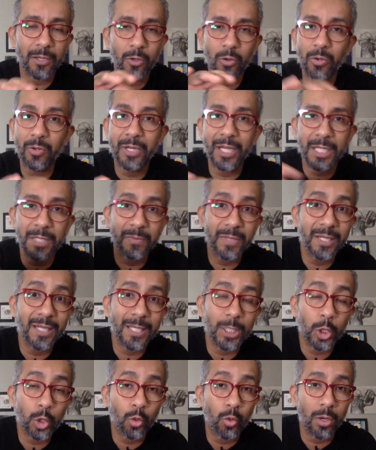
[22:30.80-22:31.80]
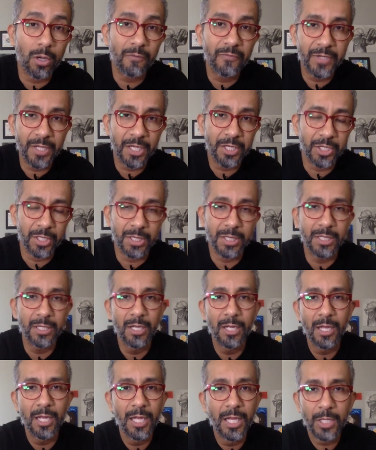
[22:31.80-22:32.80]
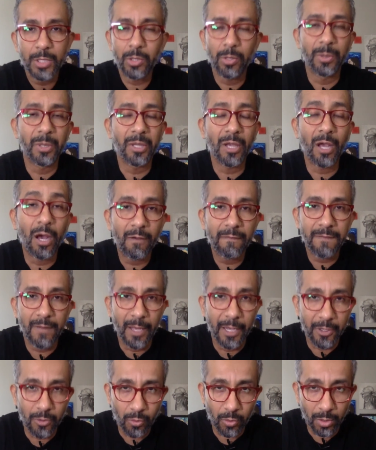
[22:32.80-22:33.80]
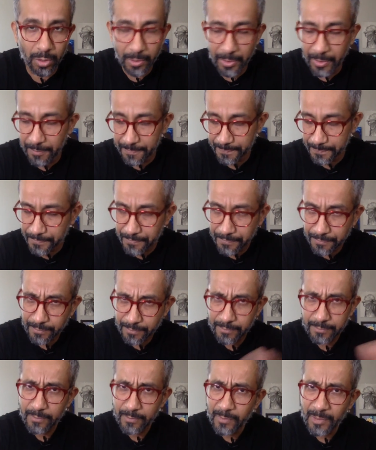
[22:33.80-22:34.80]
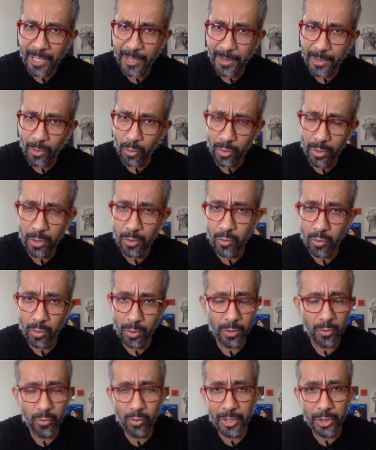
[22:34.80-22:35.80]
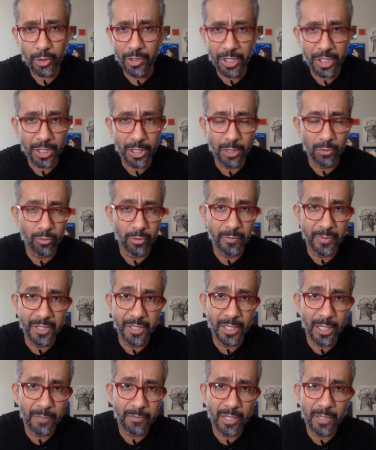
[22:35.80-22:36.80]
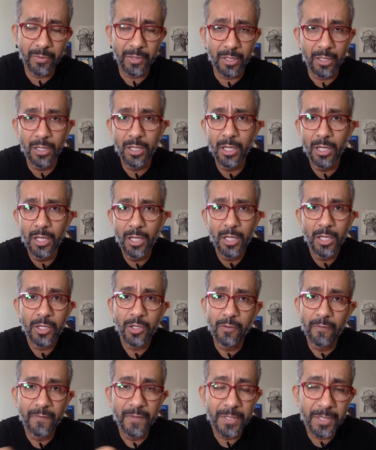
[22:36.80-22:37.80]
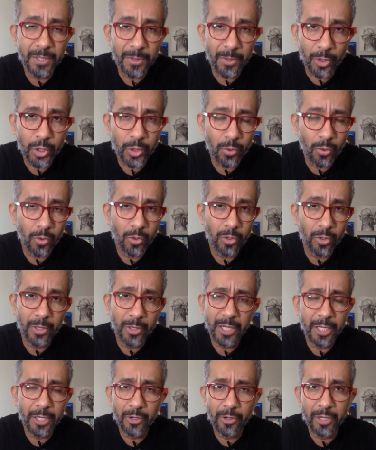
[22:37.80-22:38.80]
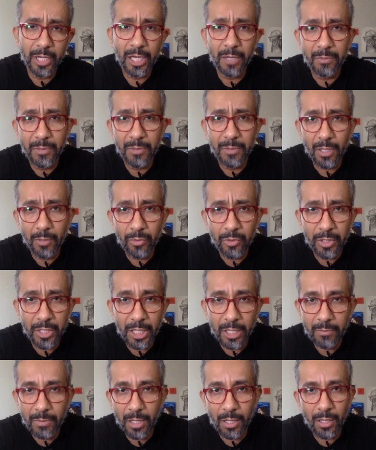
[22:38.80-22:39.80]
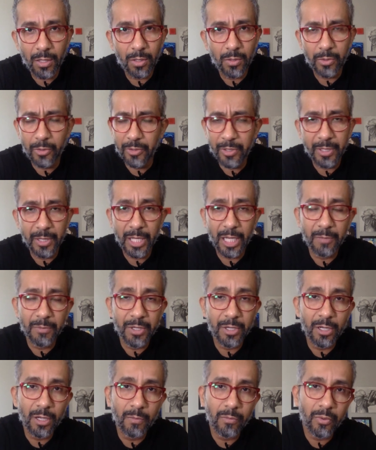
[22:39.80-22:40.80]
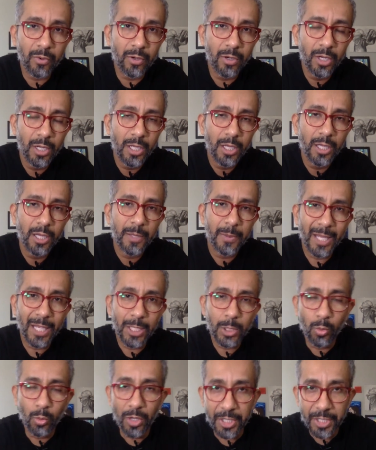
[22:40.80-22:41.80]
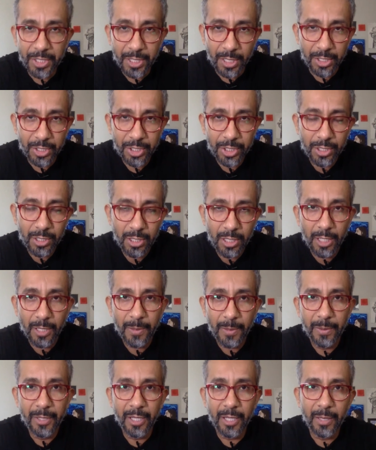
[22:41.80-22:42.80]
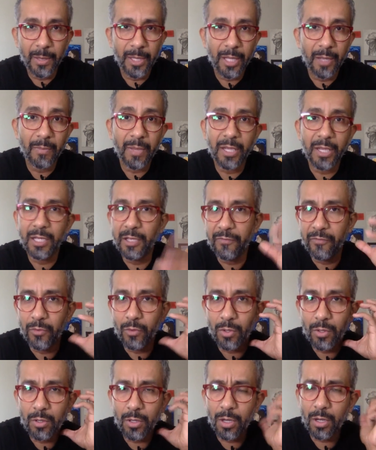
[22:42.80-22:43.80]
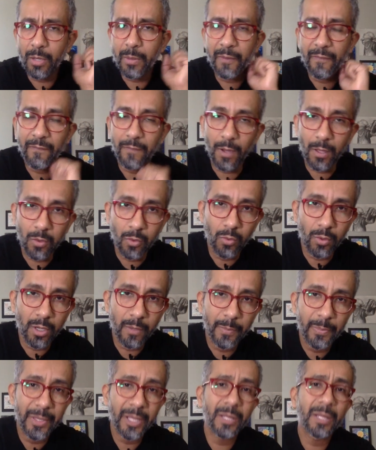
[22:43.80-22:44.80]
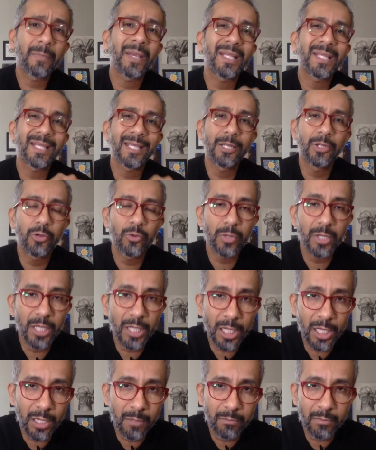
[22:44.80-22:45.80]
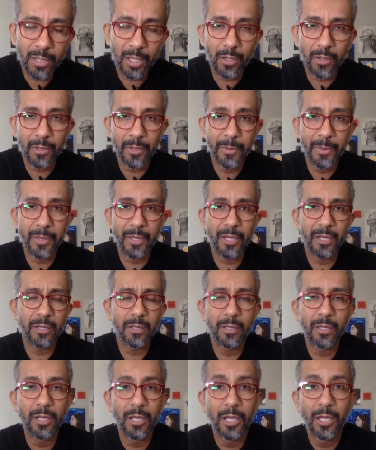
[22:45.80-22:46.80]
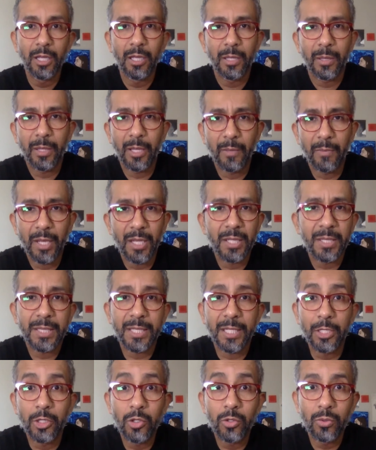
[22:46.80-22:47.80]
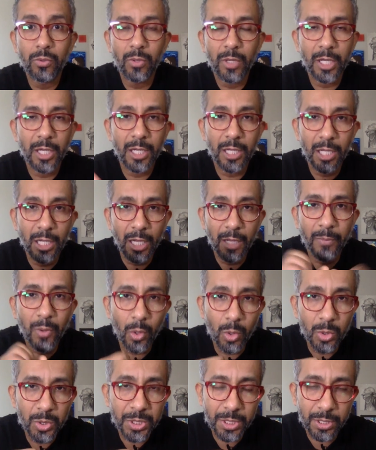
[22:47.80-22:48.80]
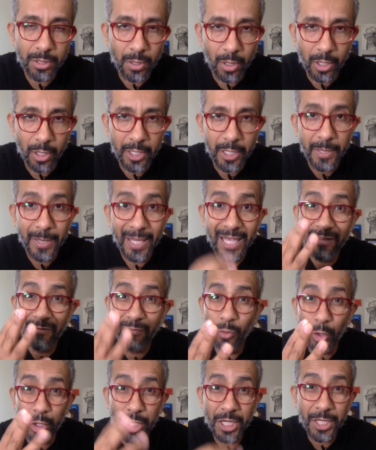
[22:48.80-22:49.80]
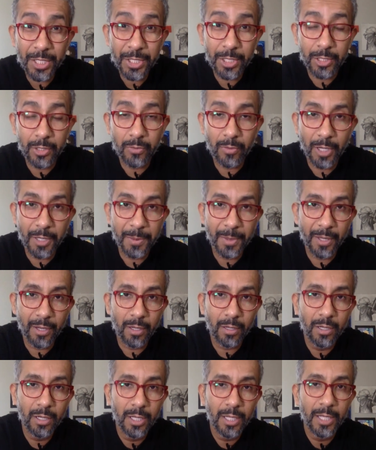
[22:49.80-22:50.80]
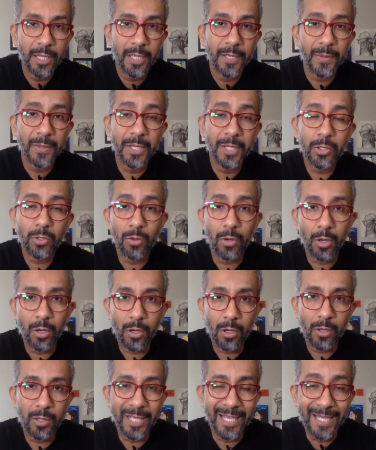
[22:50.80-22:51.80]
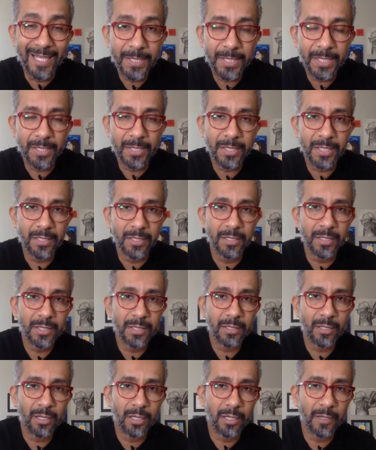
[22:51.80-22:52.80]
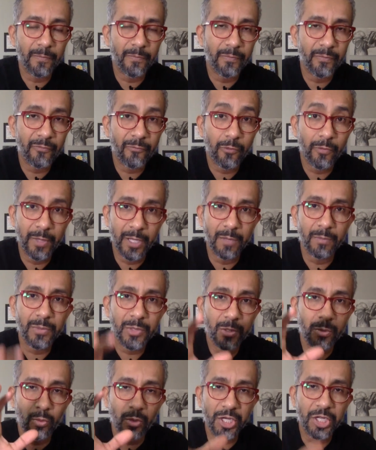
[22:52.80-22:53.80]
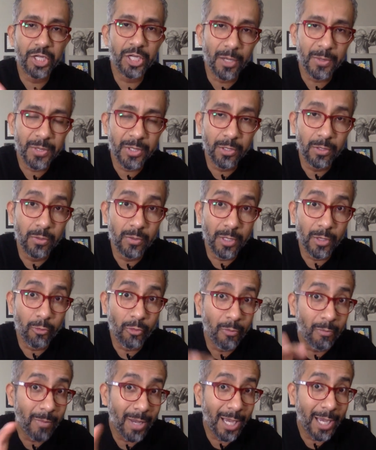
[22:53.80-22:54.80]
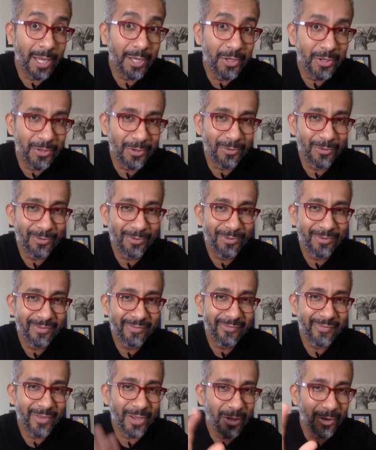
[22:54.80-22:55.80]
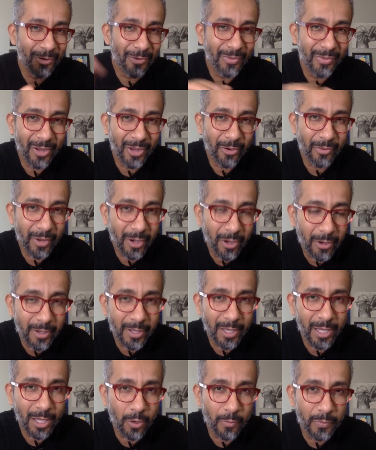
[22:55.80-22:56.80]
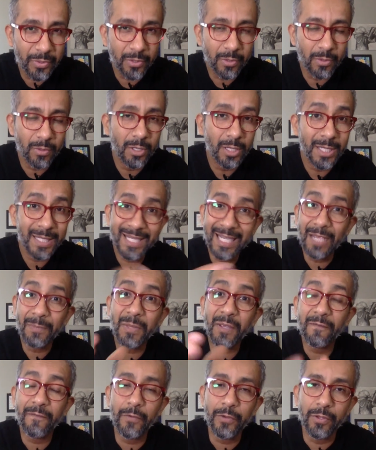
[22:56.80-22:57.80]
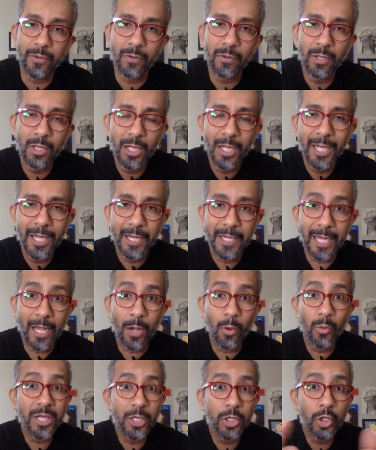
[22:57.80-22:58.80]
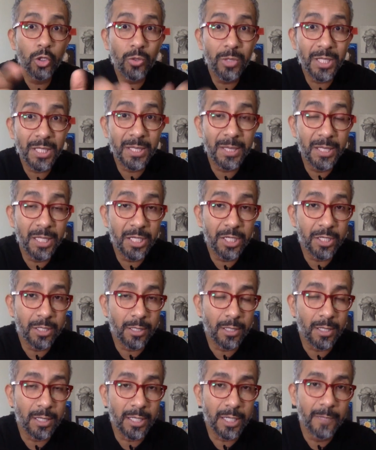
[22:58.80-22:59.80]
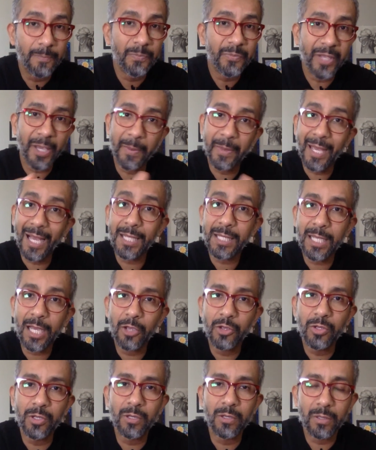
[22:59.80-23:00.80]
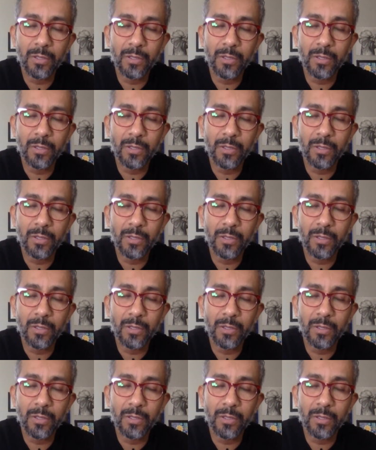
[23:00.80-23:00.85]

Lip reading: going as many as 12 touches. So in the offline world, in the real world, what traditionally would be done, maybe you visit their store, they get your name, number, and email, or name and number. That's 1 touch. Then they may give you a call to follow up. Then they may send you an email. Then they may send you a postcard. That's 4 touches right there. These are all instances for them to reach out to you and remind you that they're there to help you. Same thing for you. Now we can do this digitally, and that's how